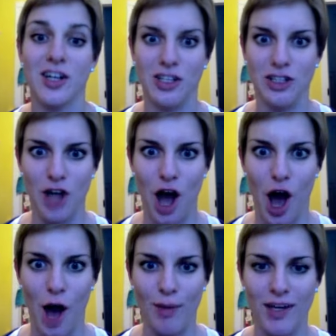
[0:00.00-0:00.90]
Good
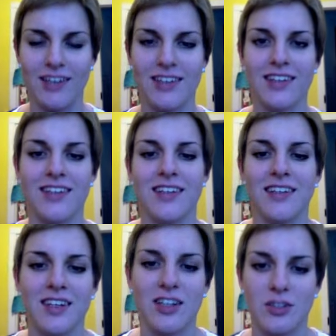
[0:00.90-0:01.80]
job.
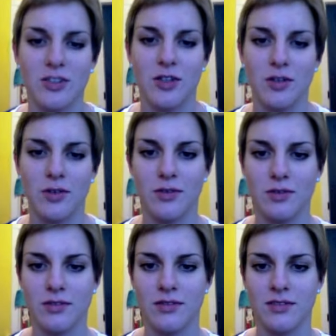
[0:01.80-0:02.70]
You're so
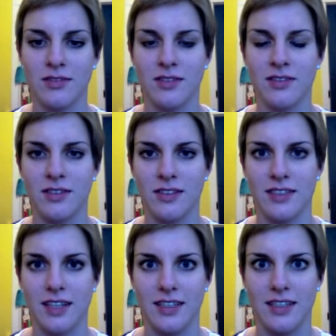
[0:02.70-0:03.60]

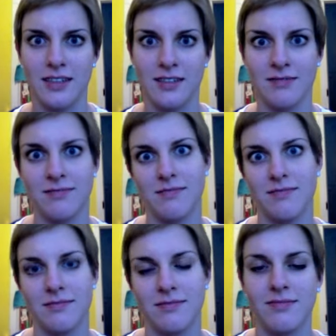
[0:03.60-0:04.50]

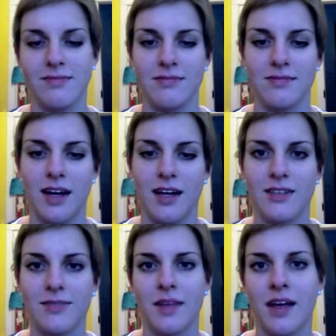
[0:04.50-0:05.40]
exciting. Not.
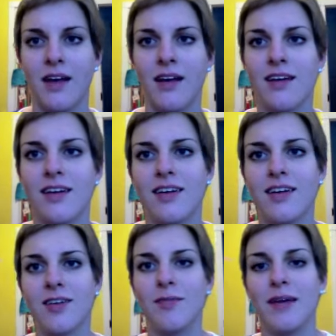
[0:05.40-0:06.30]

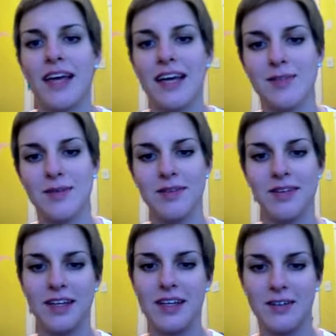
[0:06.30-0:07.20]
Oh, my cat's being really
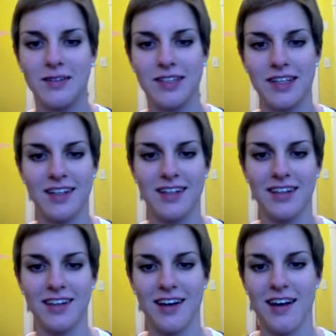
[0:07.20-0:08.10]
cute.
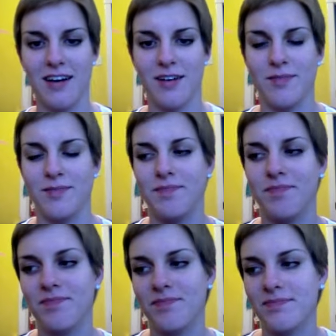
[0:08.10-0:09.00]
Um,
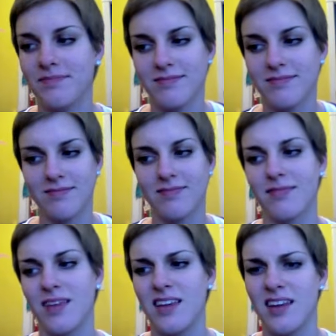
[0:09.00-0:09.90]

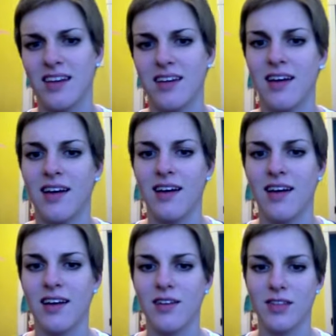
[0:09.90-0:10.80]
and like
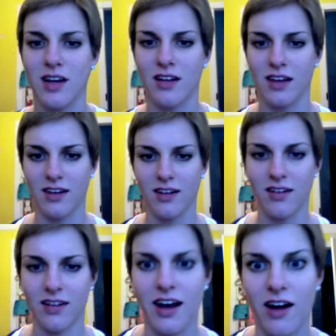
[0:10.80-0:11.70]
and it was all like
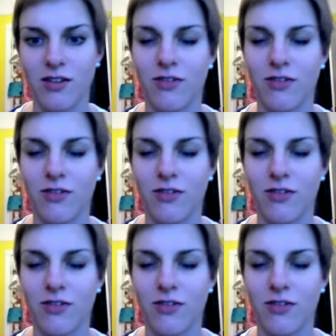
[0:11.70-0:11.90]
let out your